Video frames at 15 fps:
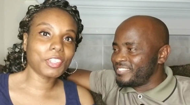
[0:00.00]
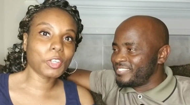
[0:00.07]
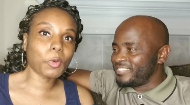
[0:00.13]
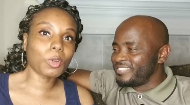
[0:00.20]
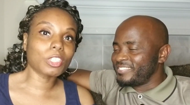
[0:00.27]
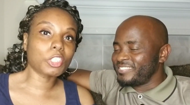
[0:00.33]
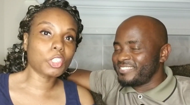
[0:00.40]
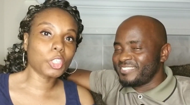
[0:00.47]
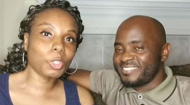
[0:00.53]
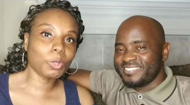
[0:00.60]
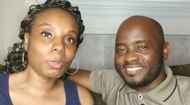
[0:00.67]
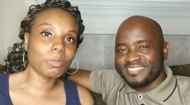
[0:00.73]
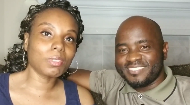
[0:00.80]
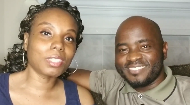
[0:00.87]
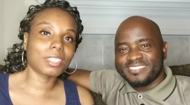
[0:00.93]
Speaker 1: it? On
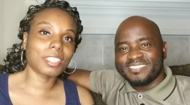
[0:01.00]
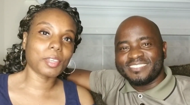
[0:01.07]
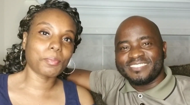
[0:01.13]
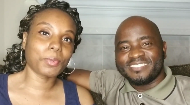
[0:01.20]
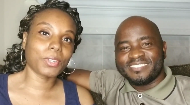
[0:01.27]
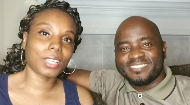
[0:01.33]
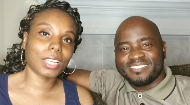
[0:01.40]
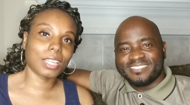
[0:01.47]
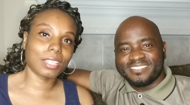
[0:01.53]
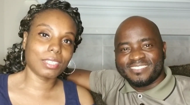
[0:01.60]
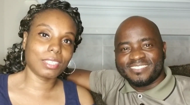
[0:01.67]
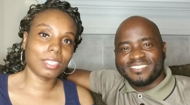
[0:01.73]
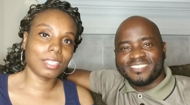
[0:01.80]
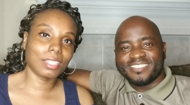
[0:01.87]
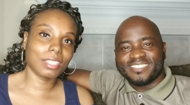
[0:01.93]
two separate
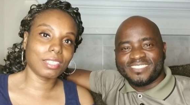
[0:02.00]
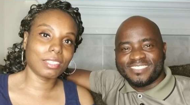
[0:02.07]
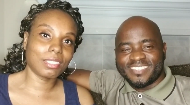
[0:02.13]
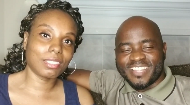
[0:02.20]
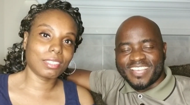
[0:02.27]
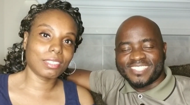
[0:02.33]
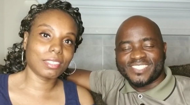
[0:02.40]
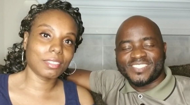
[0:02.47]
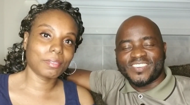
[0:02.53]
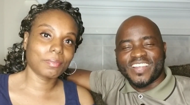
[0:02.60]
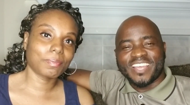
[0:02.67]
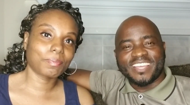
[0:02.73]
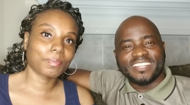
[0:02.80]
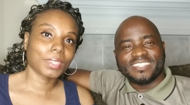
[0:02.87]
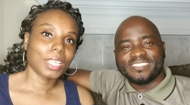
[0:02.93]
continents. That's
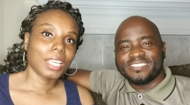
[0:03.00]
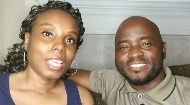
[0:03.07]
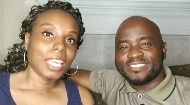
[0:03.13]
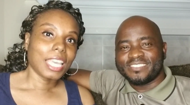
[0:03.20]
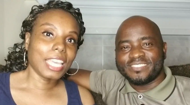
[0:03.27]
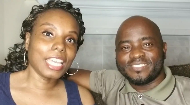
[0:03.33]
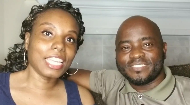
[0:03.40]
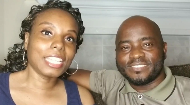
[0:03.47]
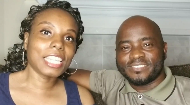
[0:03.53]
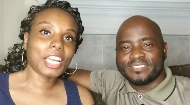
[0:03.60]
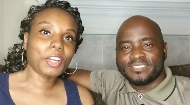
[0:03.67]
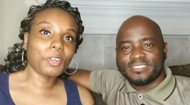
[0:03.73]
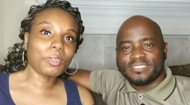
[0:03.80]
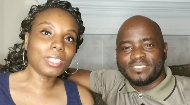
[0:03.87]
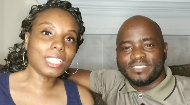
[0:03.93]
right. And
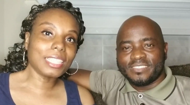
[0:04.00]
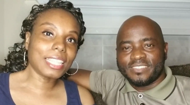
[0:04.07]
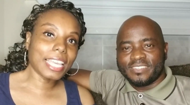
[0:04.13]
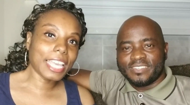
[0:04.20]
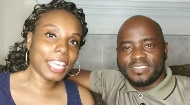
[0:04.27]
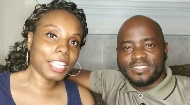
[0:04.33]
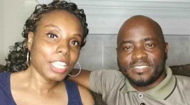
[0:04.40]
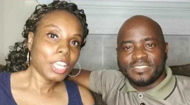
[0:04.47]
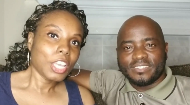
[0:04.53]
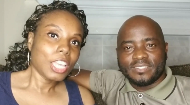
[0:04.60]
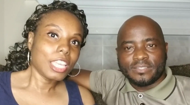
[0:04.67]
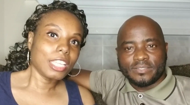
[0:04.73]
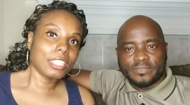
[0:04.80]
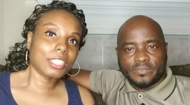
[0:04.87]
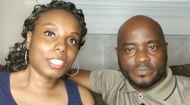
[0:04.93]
not only that,
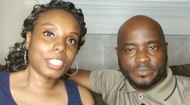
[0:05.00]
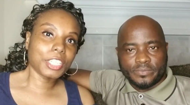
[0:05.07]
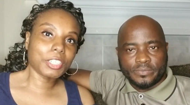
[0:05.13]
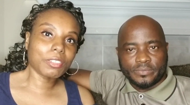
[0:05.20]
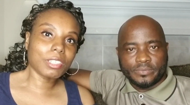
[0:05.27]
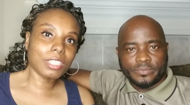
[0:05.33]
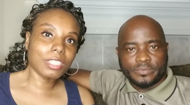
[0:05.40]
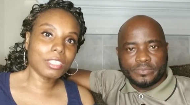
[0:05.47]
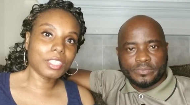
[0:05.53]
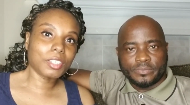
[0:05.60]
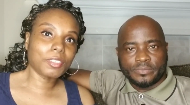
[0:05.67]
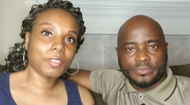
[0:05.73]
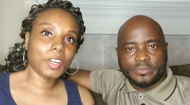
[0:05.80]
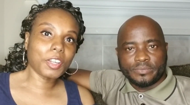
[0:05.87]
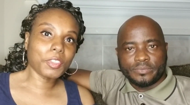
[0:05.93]
in series
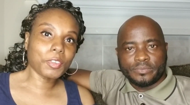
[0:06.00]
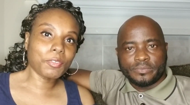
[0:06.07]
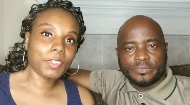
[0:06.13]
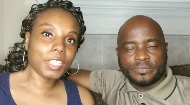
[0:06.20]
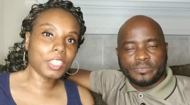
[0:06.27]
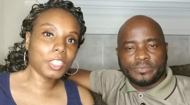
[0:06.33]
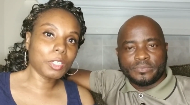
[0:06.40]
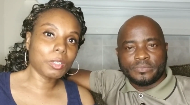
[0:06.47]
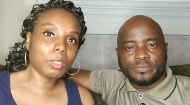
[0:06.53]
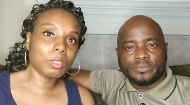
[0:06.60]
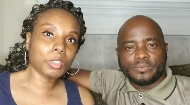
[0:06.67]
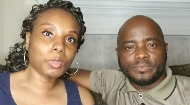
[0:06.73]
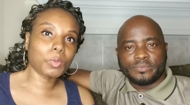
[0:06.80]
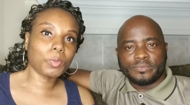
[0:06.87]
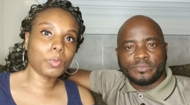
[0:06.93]
of other
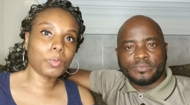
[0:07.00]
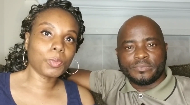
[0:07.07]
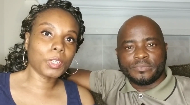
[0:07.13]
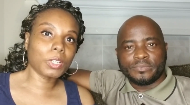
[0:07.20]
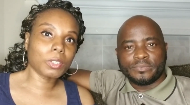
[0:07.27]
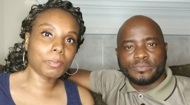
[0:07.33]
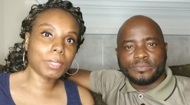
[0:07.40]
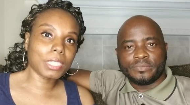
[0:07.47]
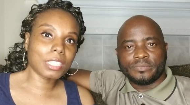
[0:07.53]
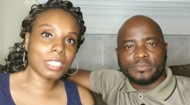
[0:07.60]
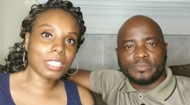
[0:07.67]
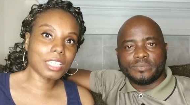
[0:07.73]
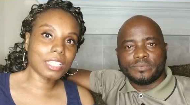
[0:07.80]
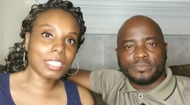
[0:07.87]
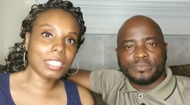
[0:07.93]
videos we're going to be
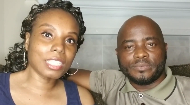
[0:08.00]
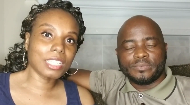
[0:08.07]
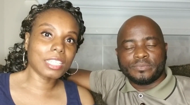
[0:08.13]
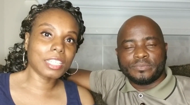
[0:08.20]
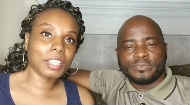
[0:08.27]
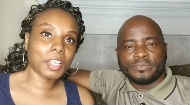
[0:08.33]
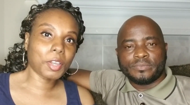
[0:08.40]
discussing